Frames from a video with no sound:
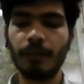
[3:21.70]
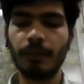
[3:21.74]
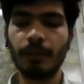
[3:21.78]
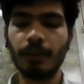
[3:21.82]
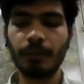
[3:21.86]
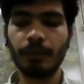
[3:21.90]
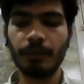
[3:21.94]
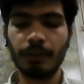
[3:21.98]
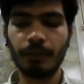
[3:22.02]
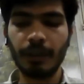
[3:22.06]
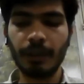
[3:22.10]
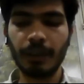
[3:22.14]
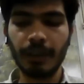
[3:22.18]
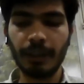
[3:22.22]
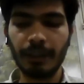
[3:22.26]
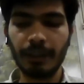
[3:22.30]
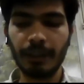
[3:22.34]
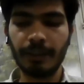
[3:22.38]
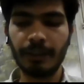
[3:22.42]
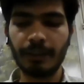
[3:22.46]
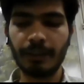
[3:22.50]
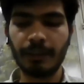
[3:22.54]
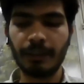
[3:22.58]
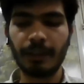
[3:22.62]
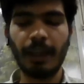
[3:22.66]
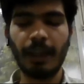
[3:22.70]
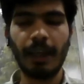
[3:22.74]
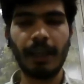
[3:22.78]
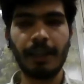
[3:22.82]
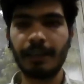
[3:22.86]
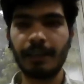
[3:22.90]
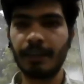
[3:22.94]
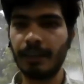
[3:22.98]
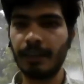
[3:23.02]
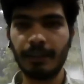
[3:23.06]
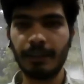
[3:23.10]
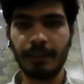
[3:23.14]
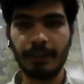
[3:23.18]
using its
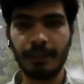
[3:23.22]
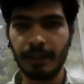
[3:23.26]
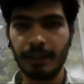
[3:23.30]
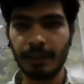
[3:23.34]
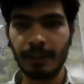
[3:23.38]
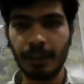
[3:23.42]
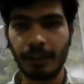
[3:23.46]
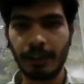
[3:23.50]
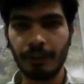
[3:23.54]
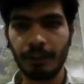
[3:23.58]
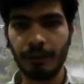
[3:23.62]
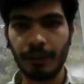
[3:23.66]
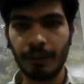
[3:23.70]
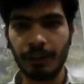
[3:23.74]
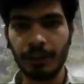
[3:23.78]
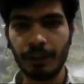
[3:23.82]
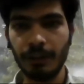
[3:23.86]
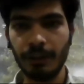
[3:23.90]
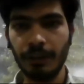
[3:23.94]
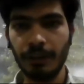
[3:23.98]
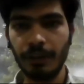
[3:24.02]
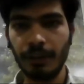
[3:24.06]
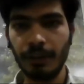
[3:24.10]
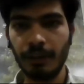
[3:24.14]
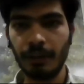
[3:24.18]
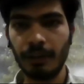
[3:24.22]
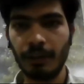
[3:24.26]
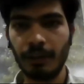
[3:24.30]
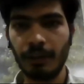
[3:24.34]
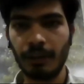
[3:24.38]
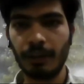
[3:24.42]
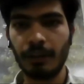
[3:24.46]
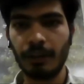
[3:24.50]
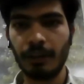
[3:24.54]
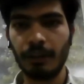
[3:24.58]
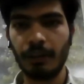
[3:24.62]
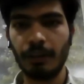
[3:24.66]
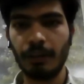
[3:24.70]
characteristic equation,
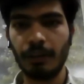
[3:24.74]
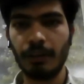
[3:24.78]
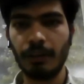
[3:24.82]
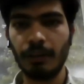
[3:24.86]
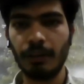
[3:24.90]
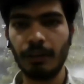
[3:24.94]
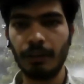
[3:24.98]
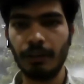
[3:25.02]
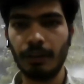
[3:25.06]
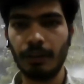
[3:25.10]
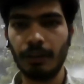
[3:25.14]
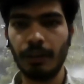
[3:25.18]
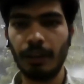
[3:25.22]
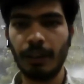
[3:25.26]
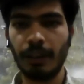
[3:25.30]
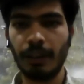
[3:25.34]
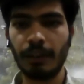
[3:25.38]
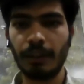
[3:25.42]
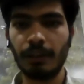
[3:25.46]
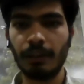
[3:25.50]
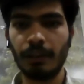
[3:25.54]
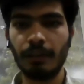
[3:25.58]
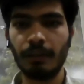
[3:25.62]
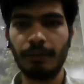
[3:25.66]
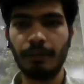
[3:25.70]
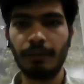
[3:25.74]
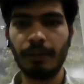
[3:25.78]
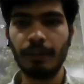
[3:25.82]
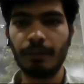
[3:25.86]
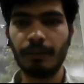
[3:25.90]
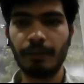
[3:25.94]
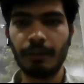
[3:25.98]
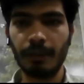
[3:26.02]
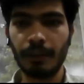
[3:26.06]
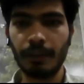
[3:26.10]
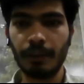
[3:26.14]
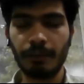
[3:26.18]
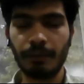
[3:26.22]
uh, like uh, we
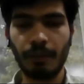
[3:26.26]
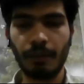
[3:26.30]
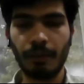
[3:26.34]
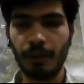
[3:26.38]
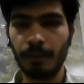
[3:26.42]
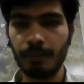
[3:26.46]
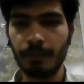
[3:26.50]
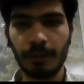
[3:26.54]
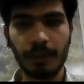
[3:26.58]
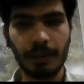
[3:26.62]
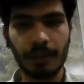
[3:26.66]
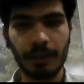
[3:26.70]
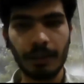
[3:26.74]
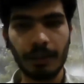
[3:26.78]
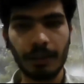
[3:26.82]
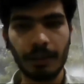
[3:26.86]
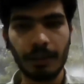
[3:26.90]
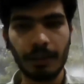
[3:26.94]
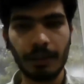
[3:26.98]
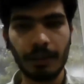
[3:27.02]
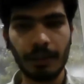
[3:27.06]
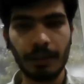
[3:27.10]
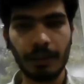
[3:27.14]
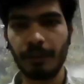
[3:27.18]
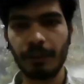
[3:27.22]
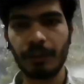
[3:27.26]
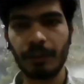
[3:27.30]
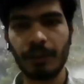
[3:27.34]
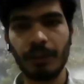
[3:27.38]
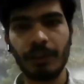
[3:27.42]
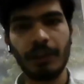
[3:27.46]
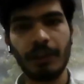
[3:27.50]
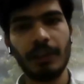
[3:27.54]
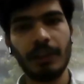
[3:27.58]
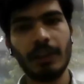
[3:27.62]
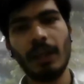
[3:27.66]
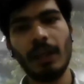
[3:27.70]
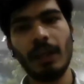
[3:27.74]
first found the transfer
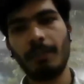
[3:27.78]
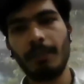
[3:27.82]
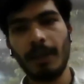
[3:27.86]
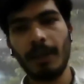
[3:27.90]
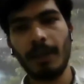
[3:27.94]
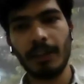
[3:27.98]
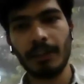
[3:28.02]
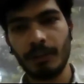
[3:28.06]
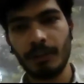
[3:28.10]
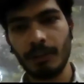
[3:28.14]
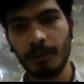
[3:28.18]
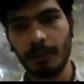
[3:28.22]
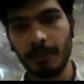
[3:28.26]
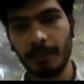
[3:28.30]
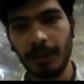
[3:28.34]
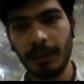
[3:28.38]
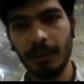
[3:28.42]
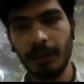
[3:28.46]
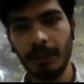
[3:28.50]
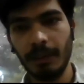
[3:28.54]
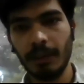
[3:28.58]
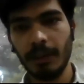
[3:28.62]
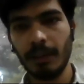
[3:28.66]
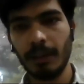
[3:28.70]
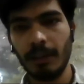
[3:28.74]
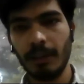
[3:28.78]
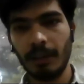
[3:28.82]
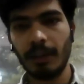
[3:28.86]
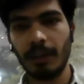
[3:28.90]
function in Laplace domain.